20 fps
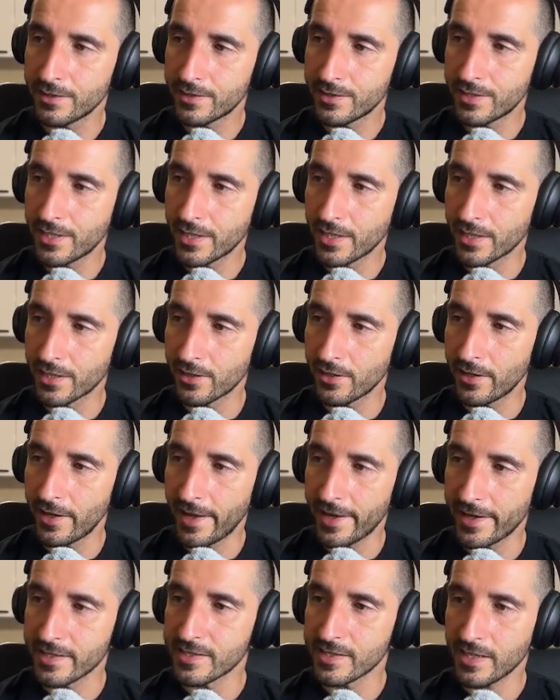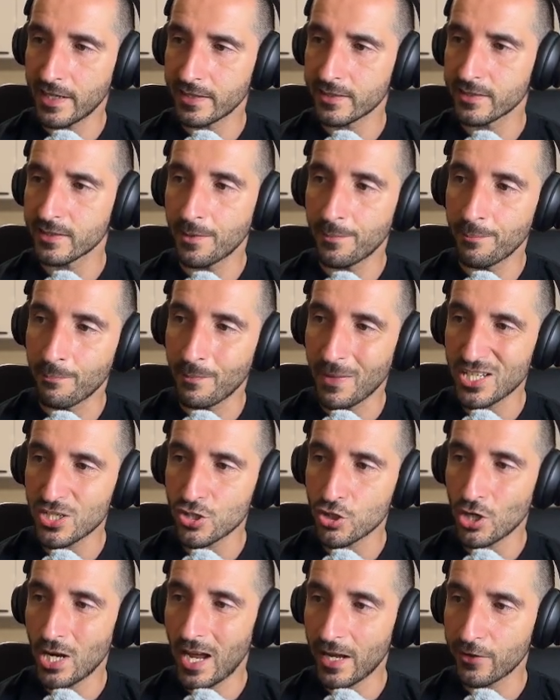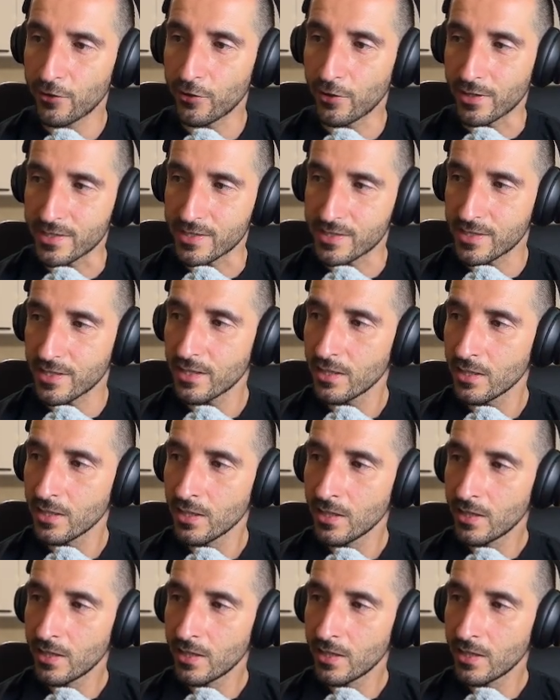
ticker exact match accuracy.